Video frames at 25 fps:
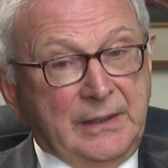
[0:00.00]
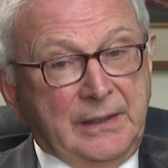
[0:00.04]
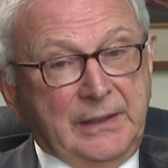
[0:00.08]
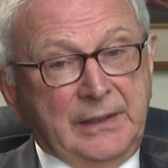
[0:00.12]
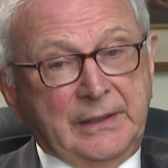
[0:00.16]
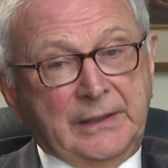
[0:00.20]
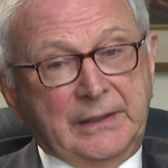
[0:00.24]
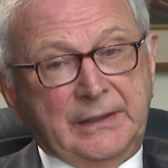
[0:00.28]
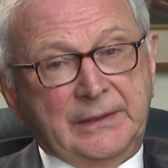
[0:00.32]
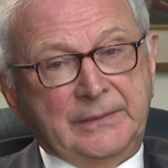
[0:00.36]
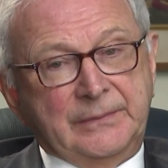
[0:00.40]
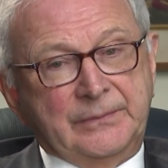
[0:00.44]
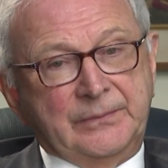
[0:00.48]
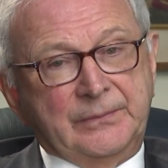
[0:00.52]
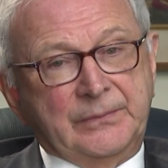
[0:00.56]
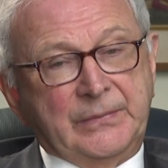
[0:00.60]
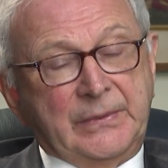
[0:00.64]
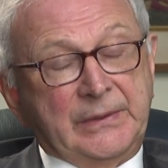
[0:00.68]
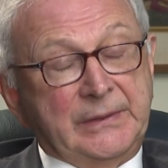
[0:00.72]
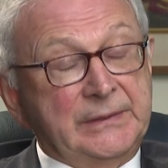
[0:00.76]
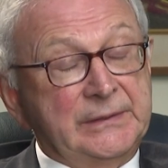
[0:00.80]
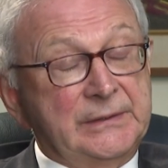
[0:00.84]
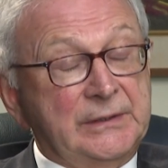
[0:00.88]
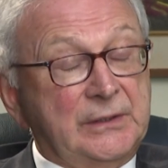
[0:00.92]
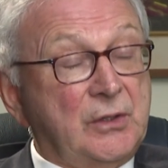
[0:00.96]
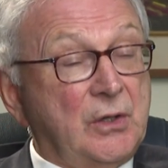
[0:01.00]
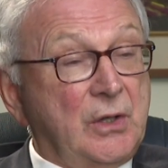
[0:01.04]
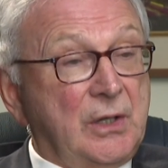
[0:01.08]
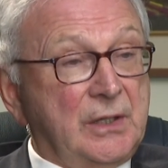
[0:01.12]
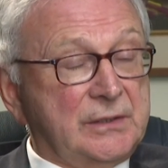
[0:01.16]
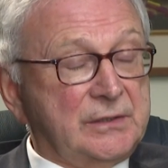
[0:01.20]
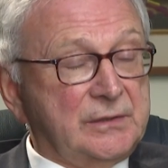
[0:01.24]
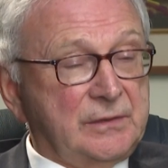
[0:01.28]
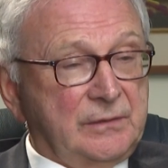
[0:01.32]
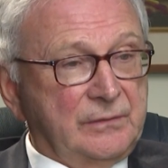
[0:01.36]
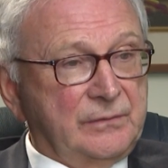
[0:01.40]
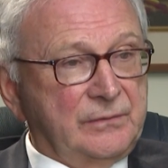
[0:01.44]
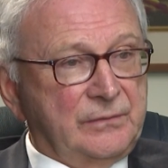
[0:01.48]
and the
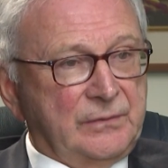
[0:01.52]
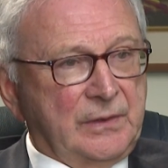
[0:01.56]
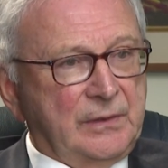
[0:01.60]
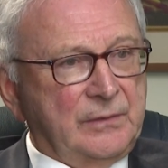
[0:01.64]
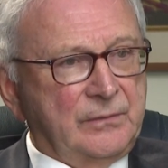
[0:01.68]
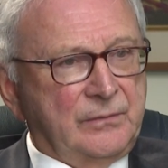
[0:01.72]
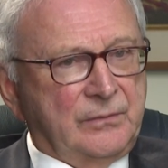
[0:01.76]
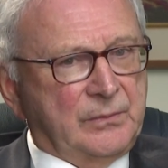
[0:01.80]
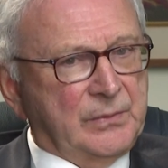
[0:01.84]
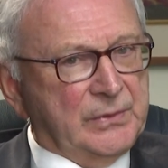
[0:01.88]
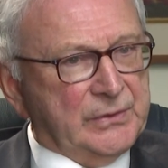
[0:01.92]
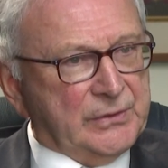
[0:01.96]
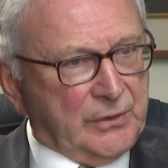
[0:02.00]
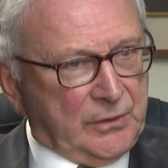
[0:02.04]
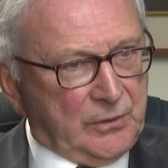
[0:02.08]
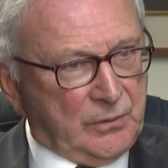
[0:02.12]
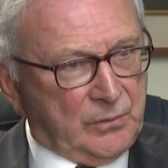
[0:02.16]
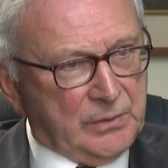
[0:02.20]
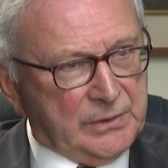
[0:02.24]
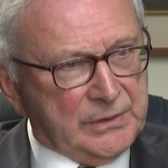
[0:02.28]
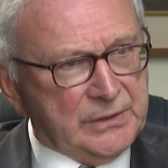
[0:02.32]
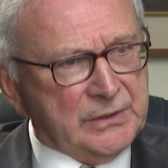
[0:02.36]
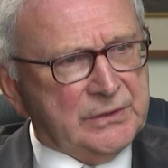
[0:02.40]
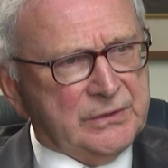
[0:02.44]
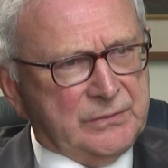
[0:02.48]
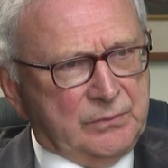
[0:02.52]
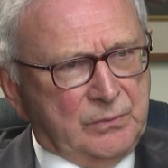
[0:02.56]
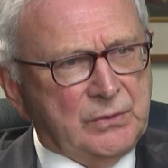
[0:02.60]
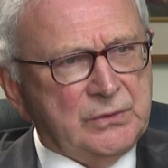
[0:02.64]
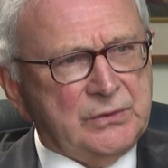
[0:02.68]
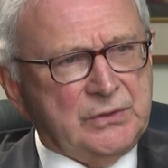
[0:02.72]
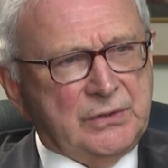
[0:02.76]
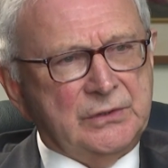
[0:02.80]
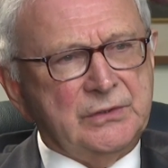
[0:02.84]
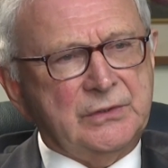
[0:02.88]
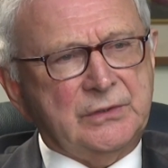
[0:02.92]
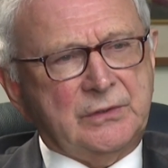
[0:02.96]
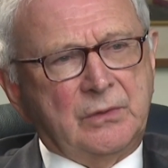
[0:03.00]
cost of material,
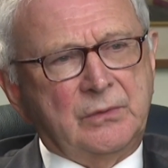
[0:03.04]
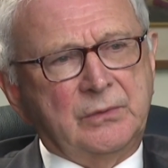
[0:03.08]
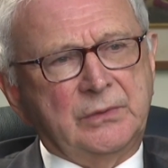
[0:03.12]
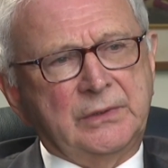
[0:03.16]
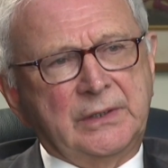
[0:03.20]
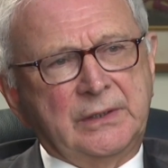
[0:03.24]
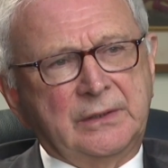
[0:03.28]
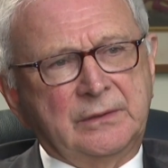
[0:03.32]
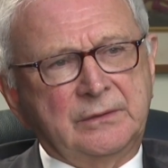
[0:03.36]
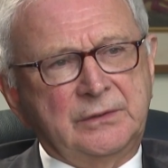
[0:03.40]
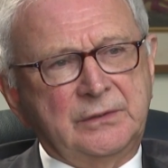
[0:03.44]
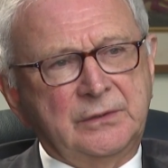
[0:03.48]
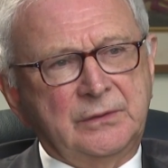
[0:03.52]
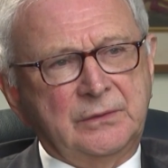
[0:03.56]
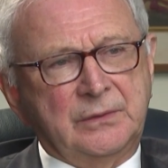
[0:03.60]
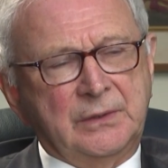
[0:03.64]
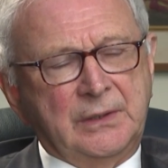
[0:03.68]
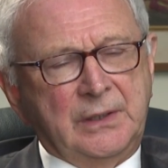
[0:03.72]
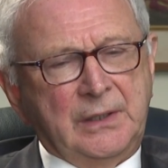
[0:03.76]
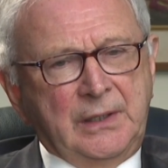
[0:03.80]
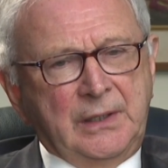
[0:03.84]
which is going down too.